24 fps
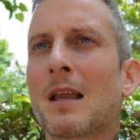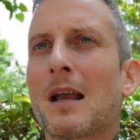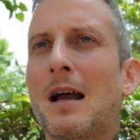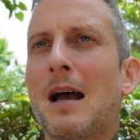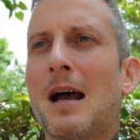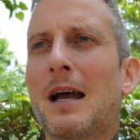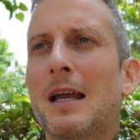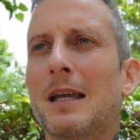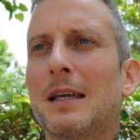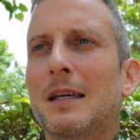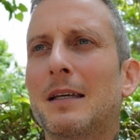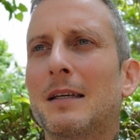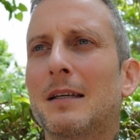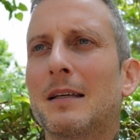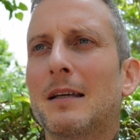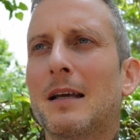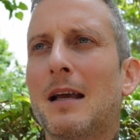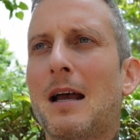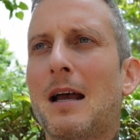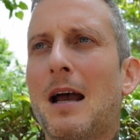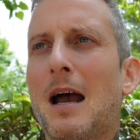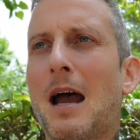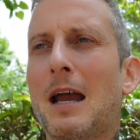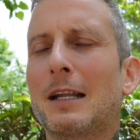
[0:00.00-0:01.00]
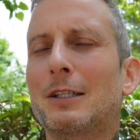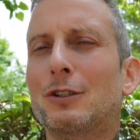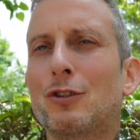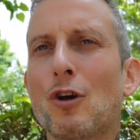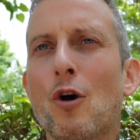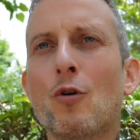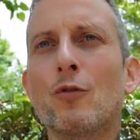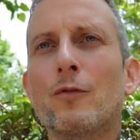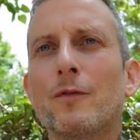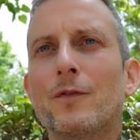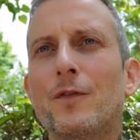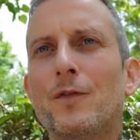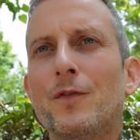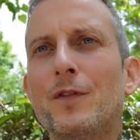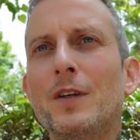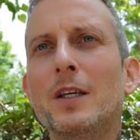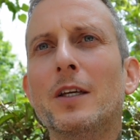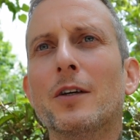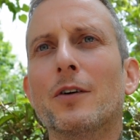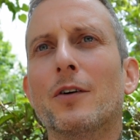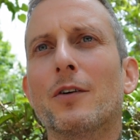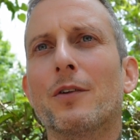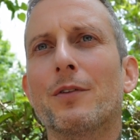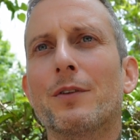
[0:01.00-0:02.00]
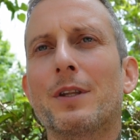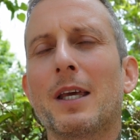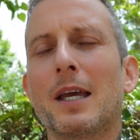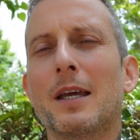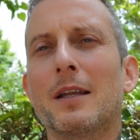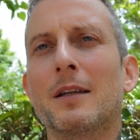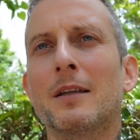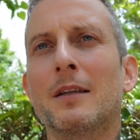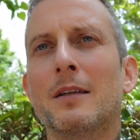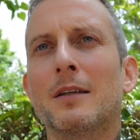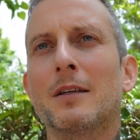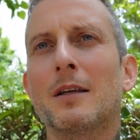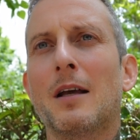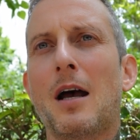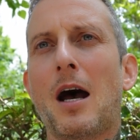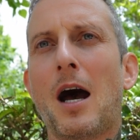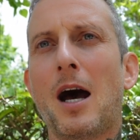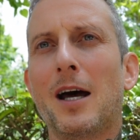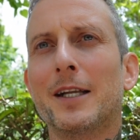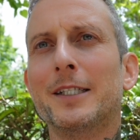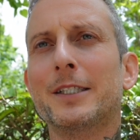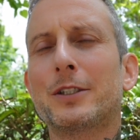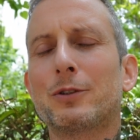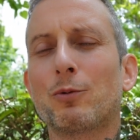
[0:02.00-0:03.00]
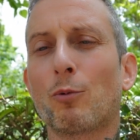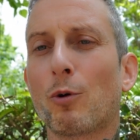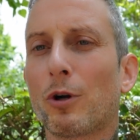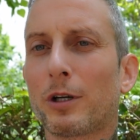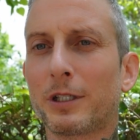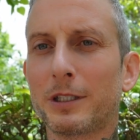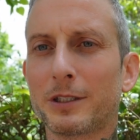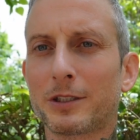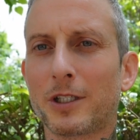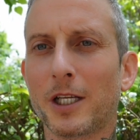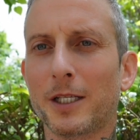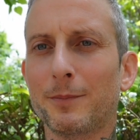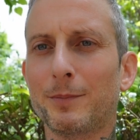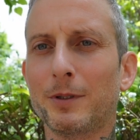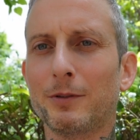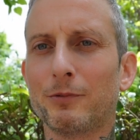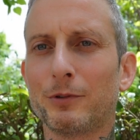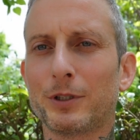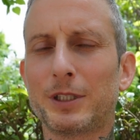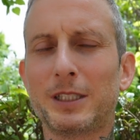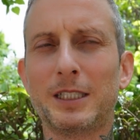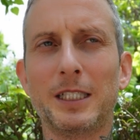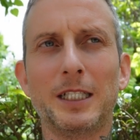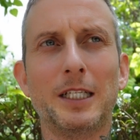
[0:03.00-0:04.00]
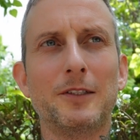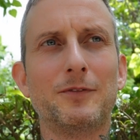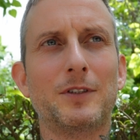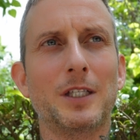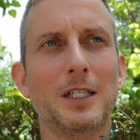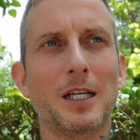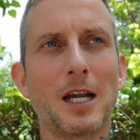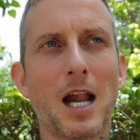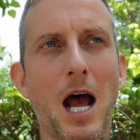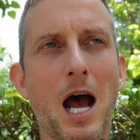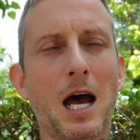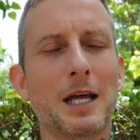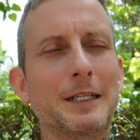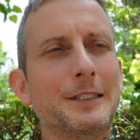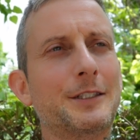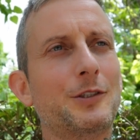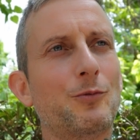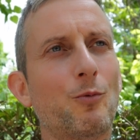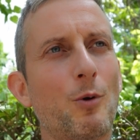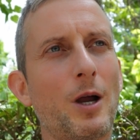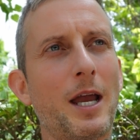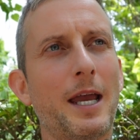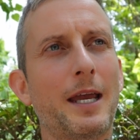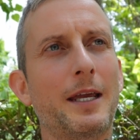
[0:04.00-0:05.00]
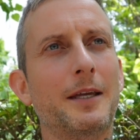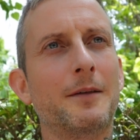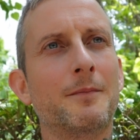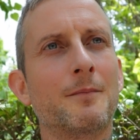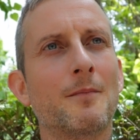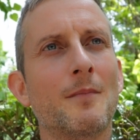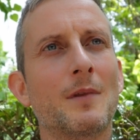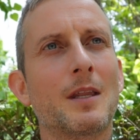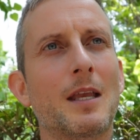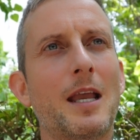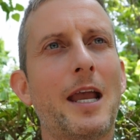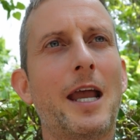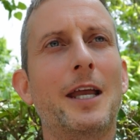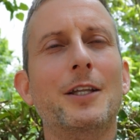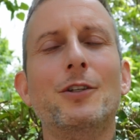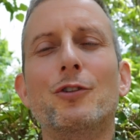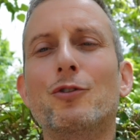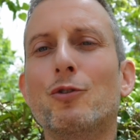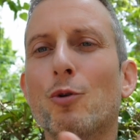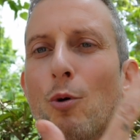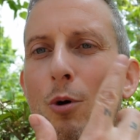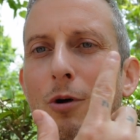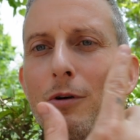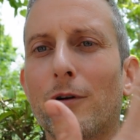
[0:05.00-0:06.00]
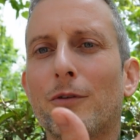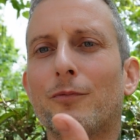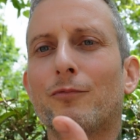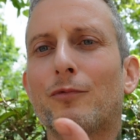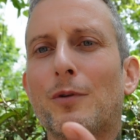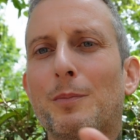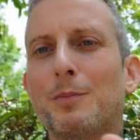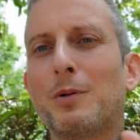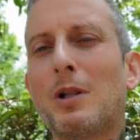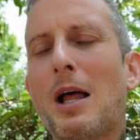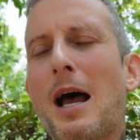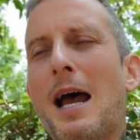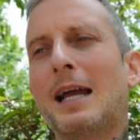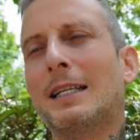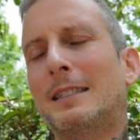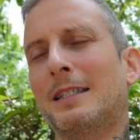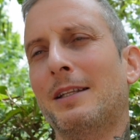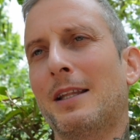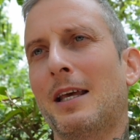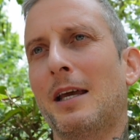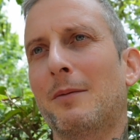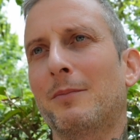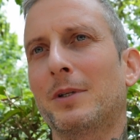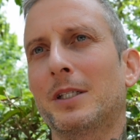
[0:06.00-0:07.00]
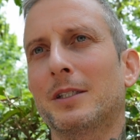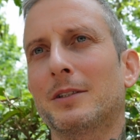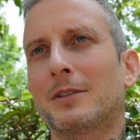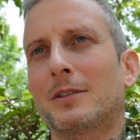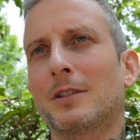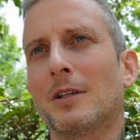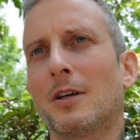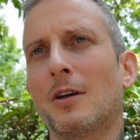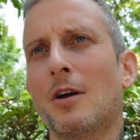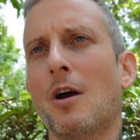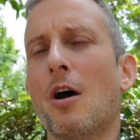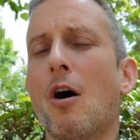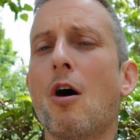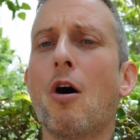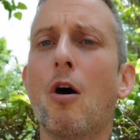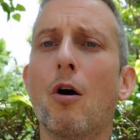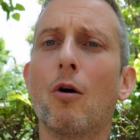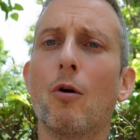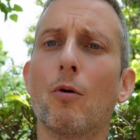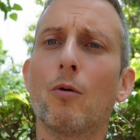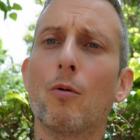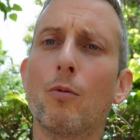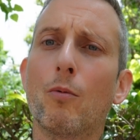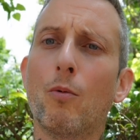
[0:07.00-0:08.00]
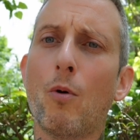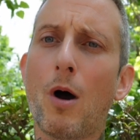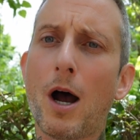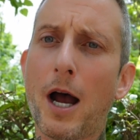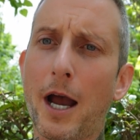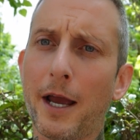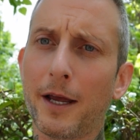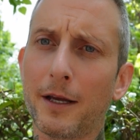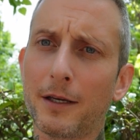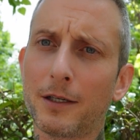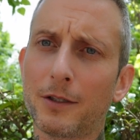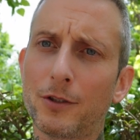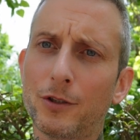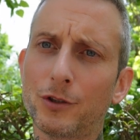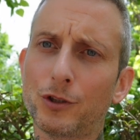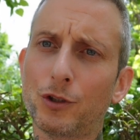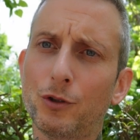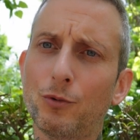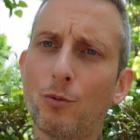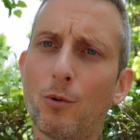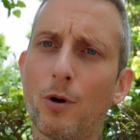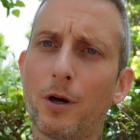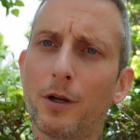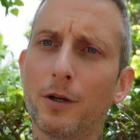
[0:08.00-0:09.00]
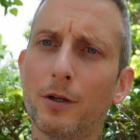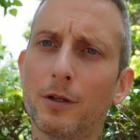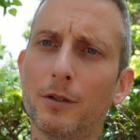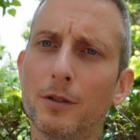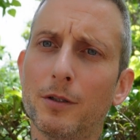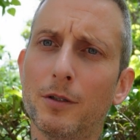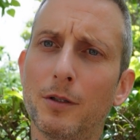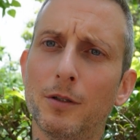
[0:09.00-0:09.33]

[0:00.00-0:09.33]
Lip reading: I don't feel that honest work is going to be received in an honest way. And your reply to them is, oh, why? Because you want